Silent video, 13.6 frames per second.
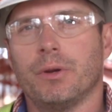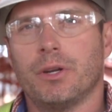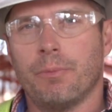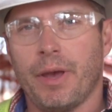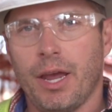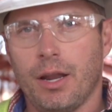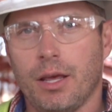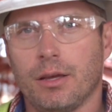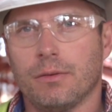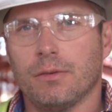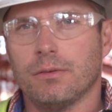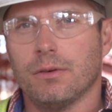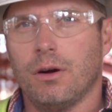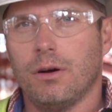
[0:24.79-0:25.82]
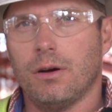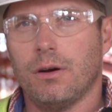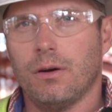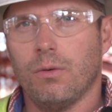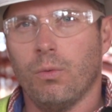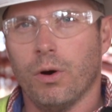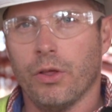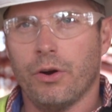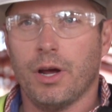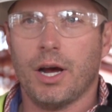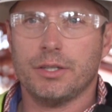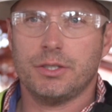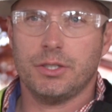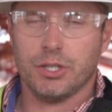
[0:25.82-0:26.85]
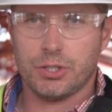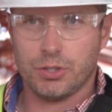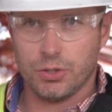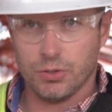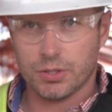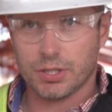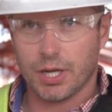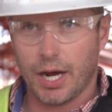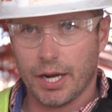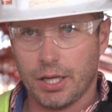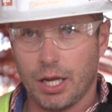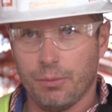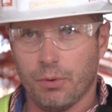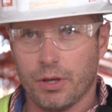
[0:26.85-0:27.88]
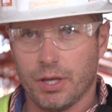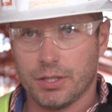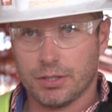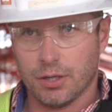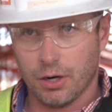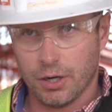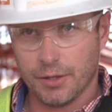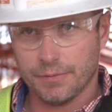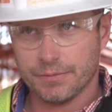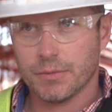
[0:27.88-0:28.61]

were debating whether or not to just use SkyTable to get started